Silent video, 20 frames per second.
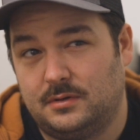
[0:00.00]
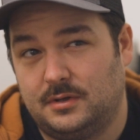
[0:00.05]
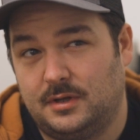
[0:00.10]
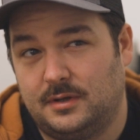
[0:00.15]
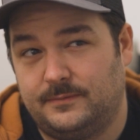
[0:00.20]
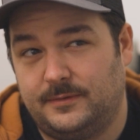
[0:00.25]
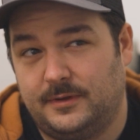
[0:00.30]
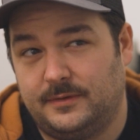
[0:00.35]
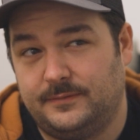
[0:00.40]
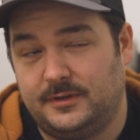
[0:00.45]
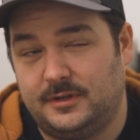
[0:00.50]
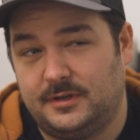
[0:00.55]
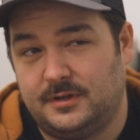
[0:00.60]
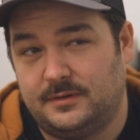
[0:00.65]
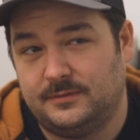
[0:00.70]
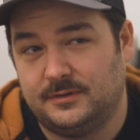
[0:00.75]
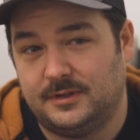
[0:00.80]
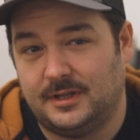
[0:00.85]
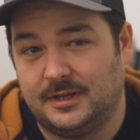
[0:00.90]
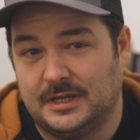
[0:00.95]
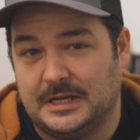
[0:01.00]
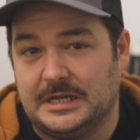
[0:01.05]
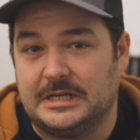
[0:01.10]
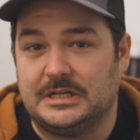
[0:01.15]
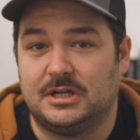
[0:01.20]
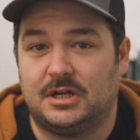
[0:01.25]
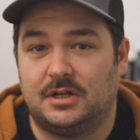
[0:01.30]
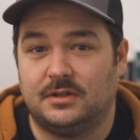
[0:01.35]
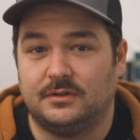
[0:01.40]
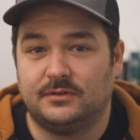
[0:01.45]
of Velveeta for like
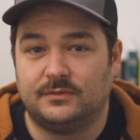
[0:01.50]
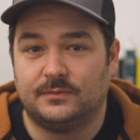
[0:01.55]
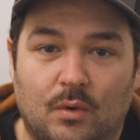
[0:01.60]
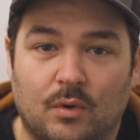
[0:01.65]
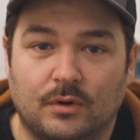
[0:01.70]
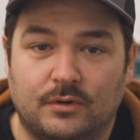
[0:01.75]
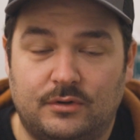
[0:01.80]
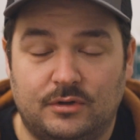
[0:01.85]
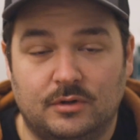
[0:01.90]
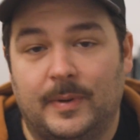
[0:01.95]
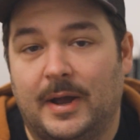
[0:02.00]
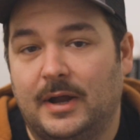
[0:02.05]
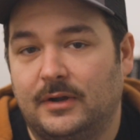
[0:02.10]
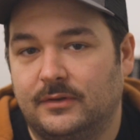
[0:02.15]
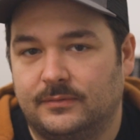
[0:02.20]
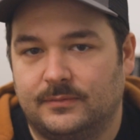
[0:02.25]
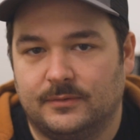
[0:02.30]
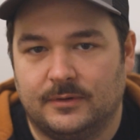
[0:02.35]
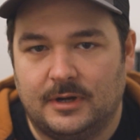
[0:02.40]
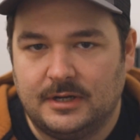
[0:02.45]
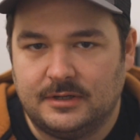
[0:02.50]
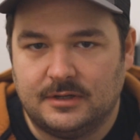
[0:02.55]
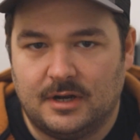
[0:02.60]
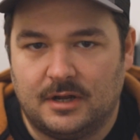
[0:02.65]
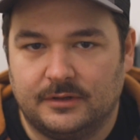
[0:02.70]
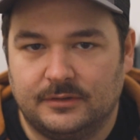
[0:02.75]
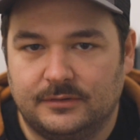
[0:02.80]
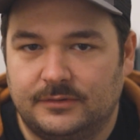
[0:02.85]
$8 or 2 pounds for $8.